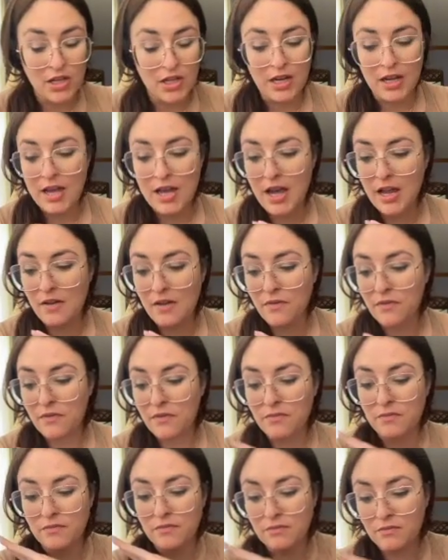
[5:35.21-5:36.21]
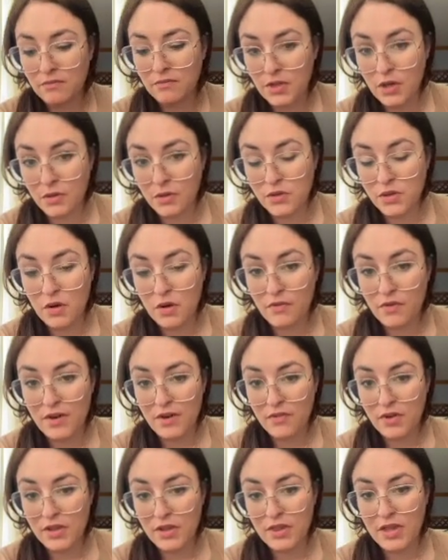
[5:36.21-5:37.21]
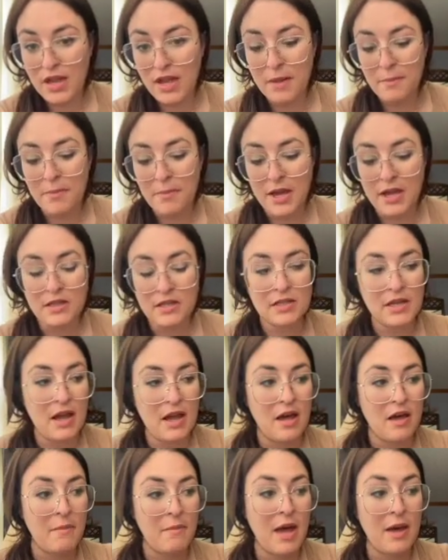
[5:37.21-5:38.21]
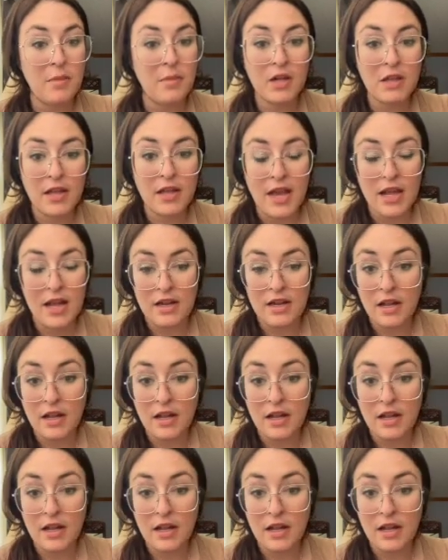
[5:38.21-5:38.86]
It kind of goes over everything, but I'm gonna let